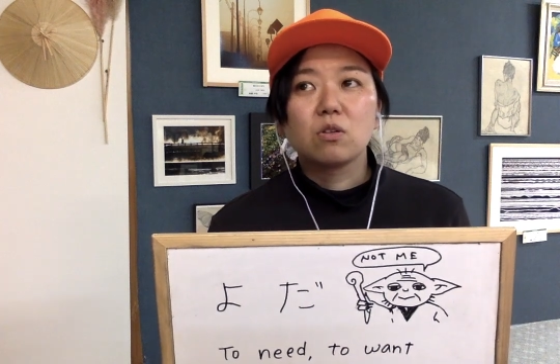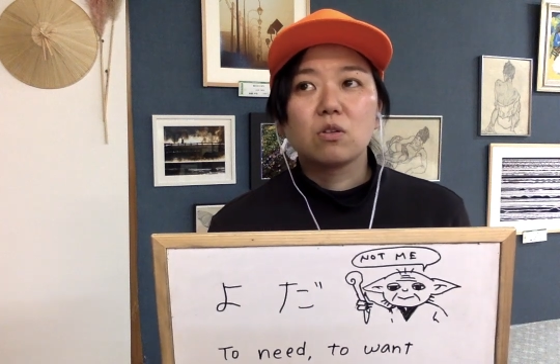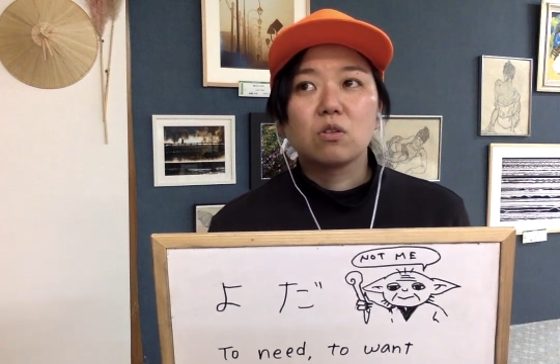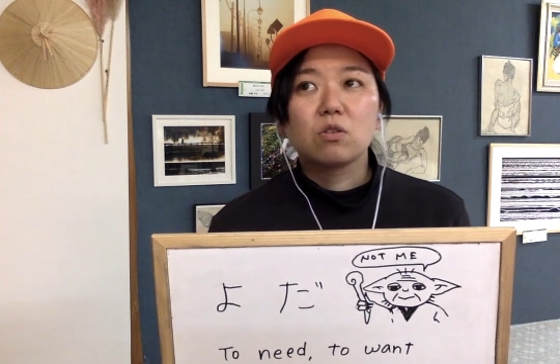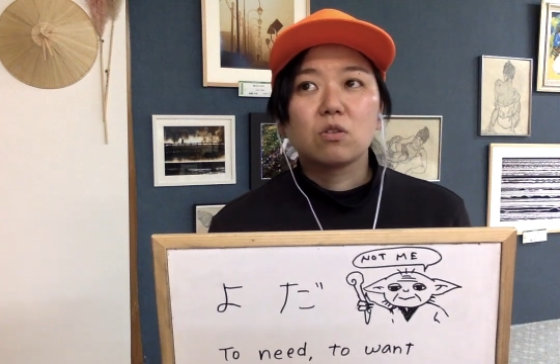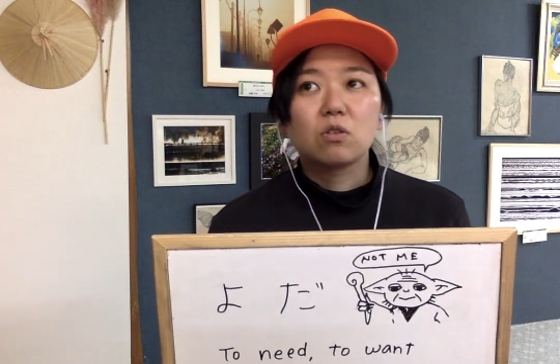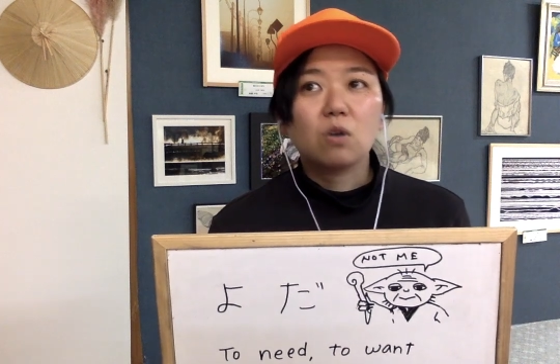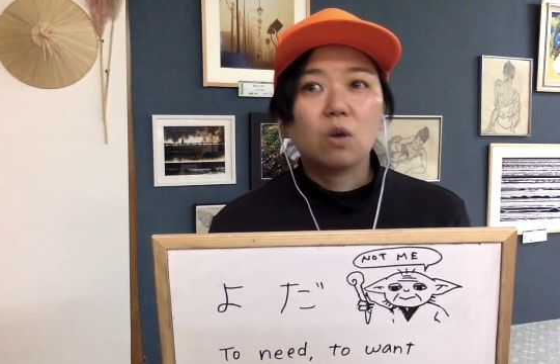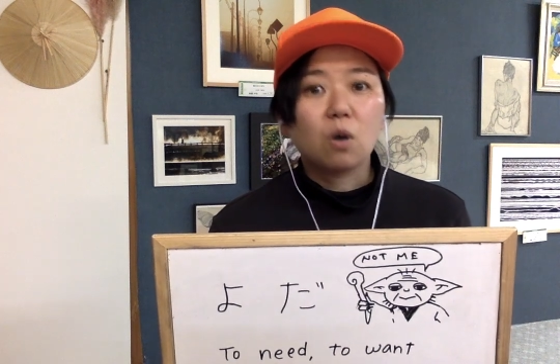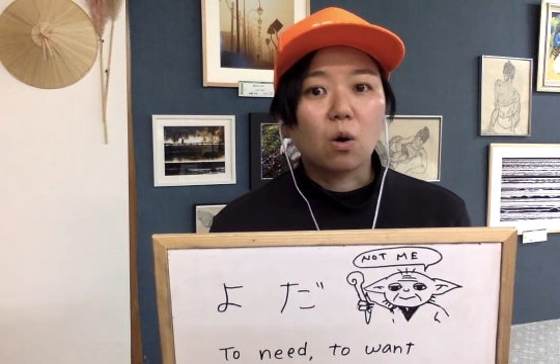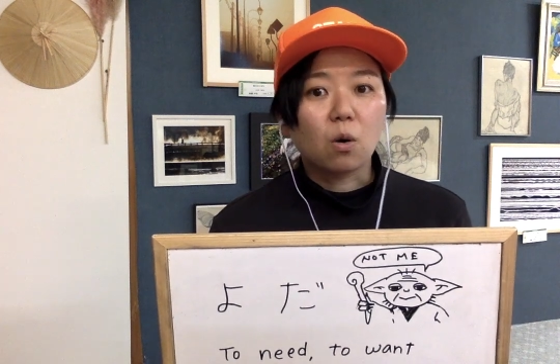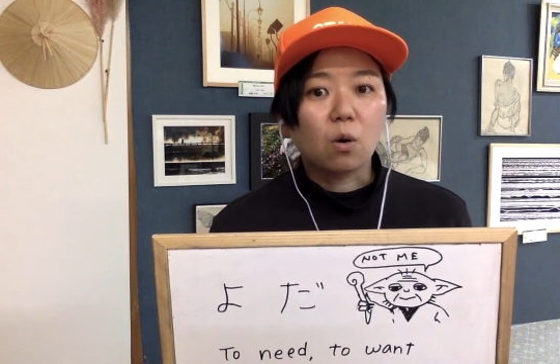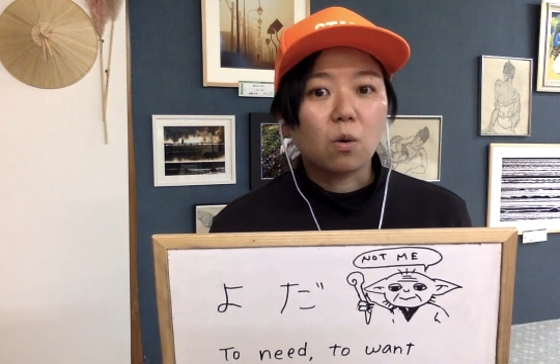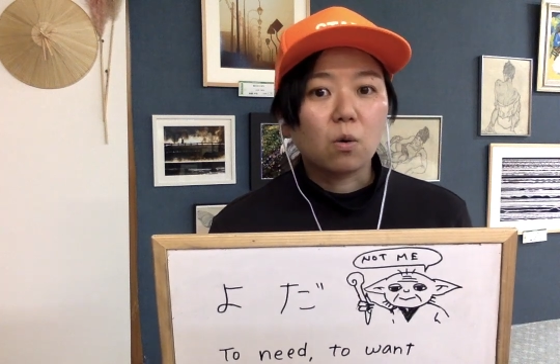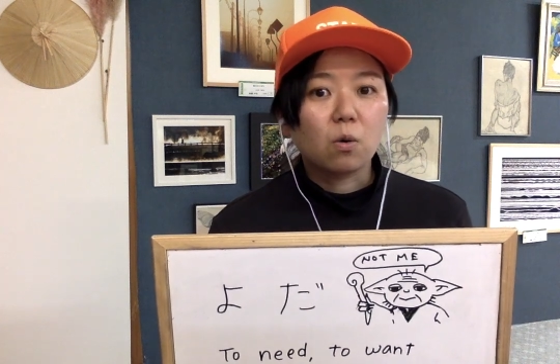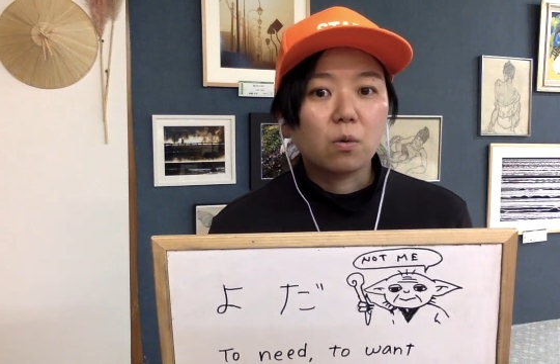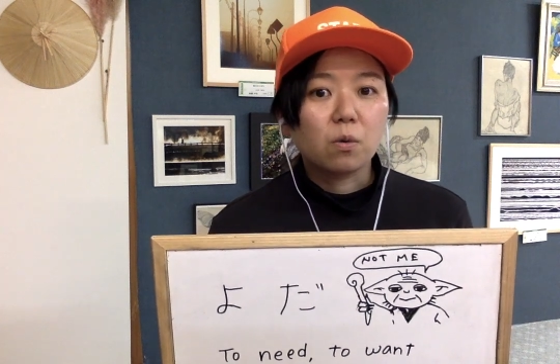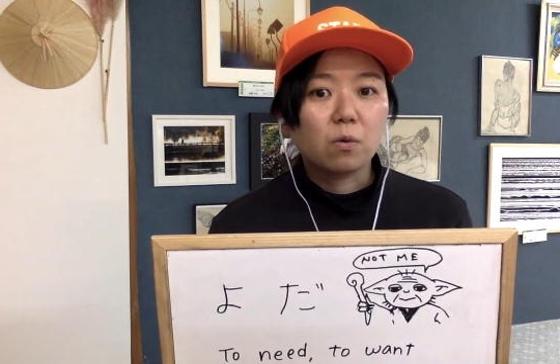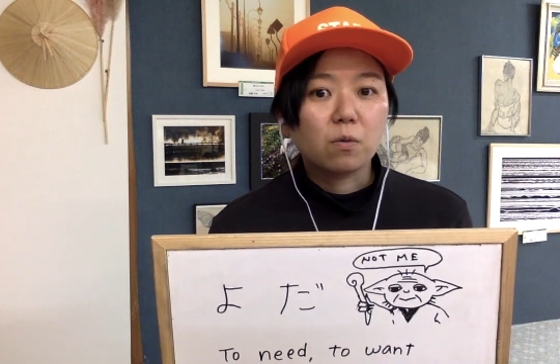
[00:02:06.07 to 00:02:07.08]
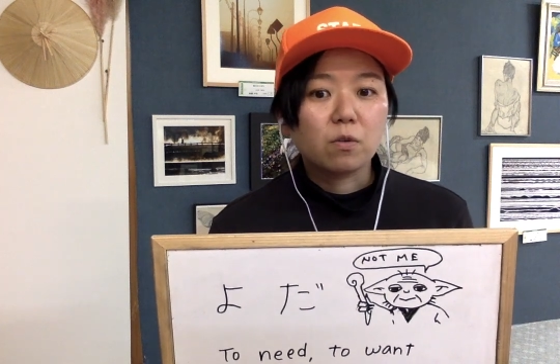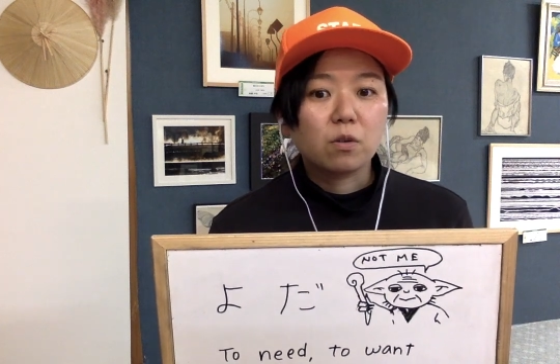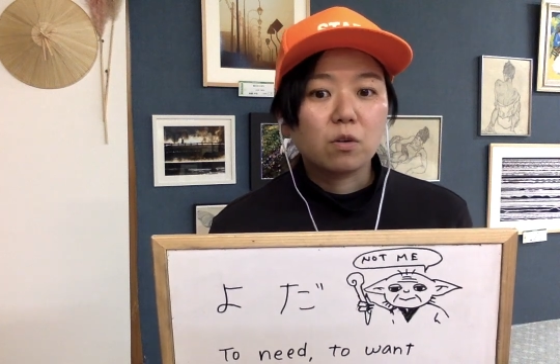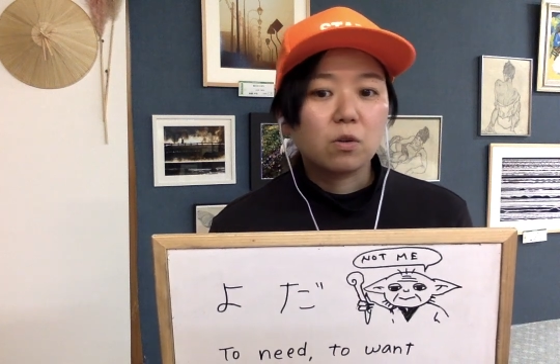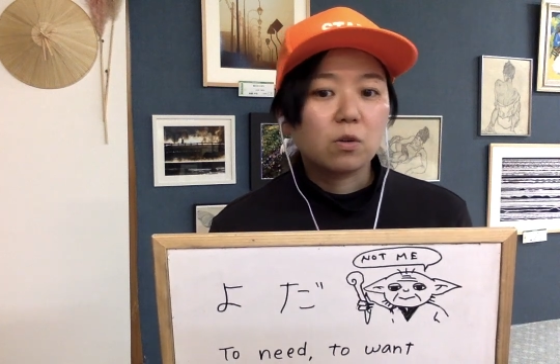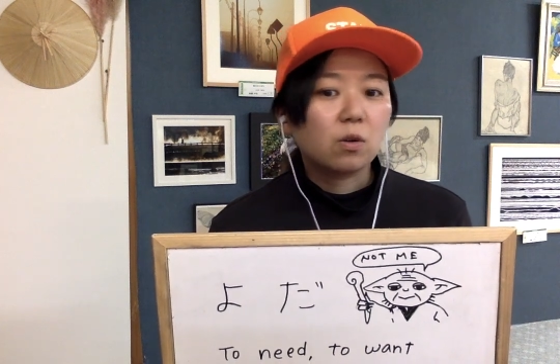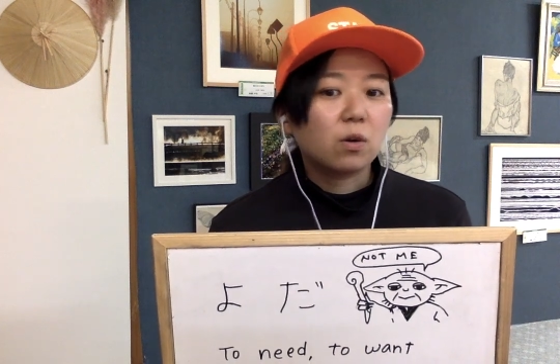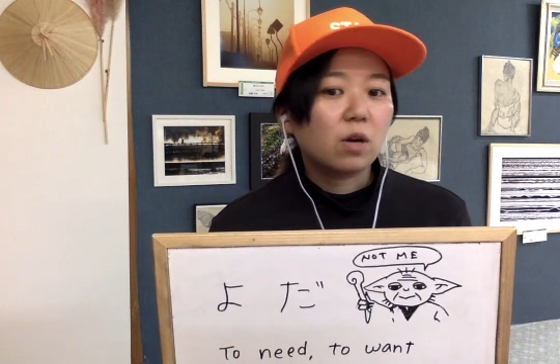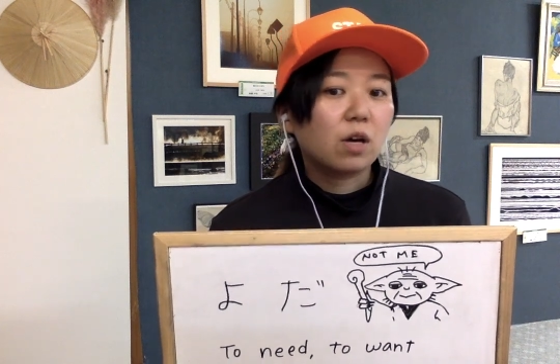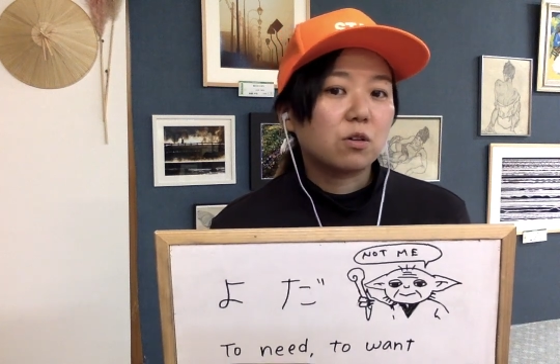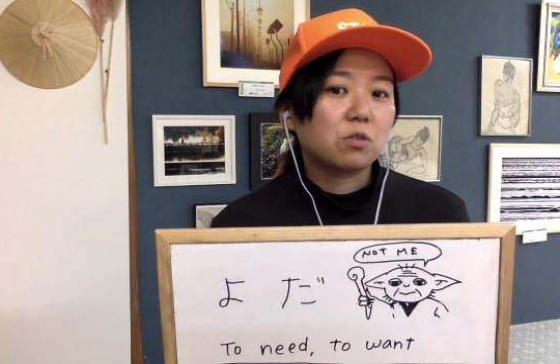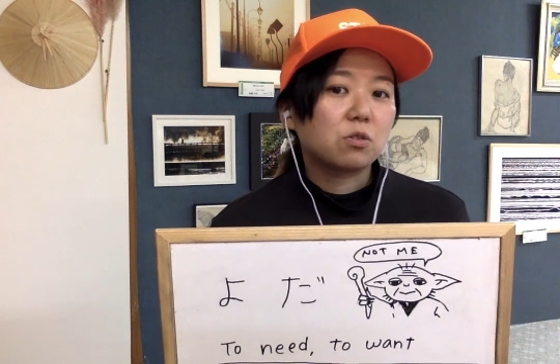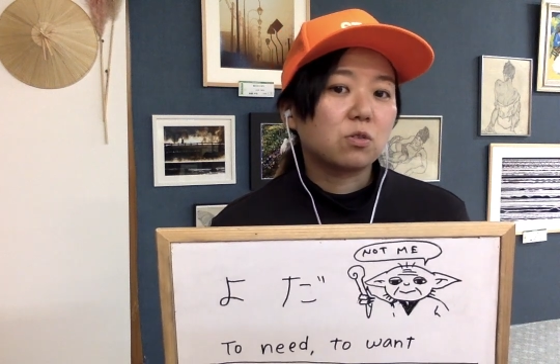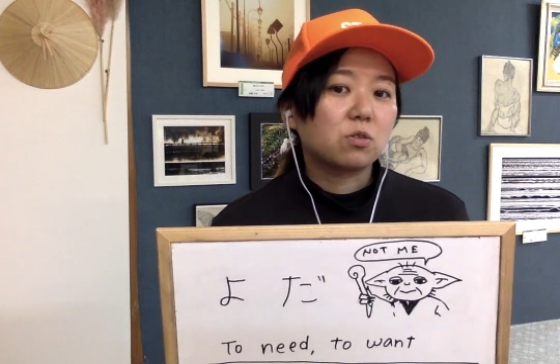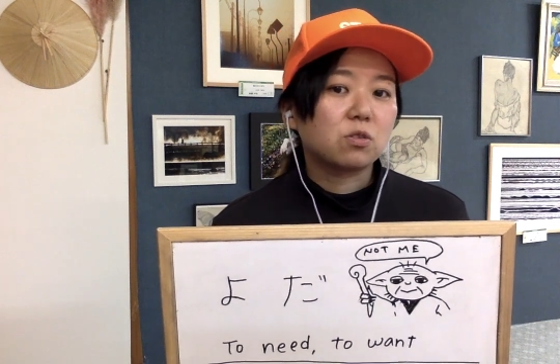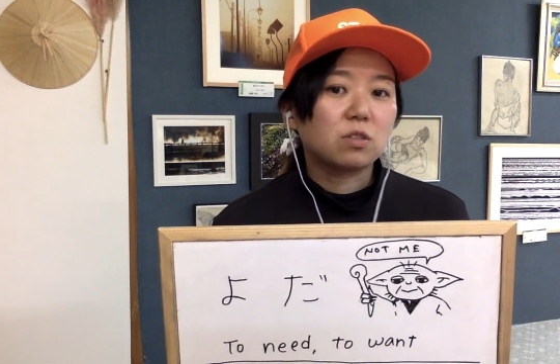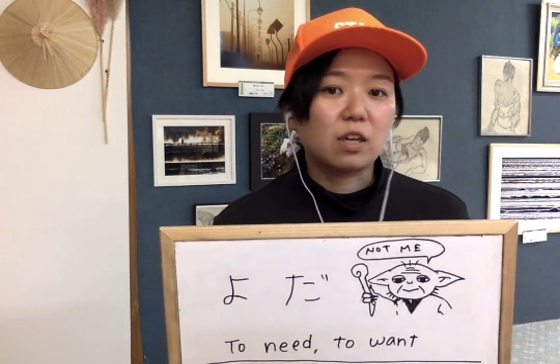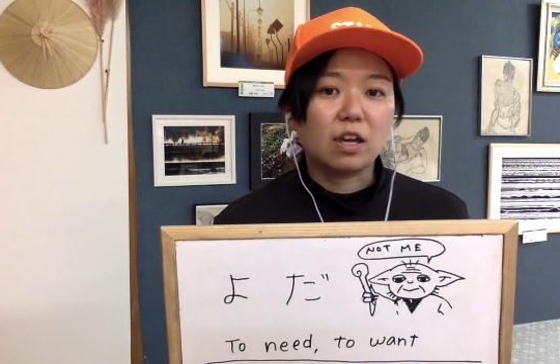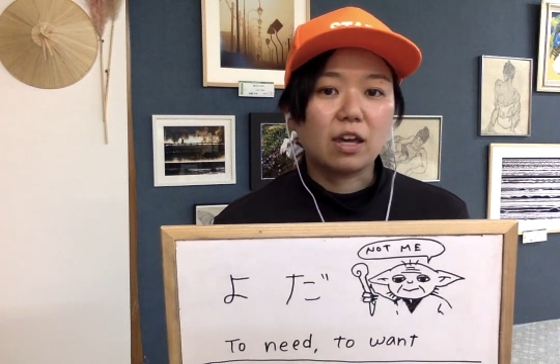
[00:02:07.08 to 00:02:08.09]
So you don't have
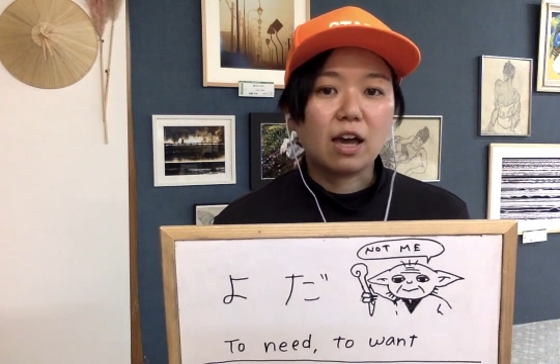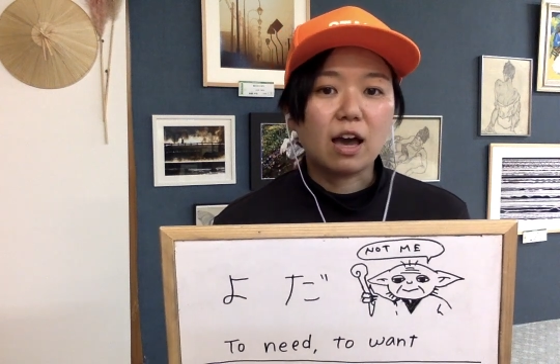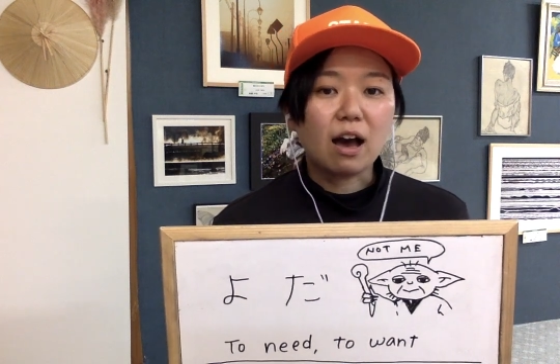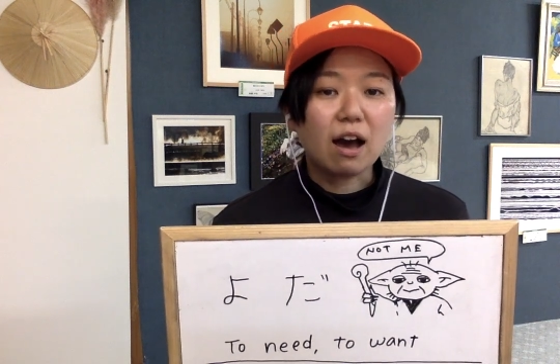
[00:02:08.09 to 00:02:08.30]
to say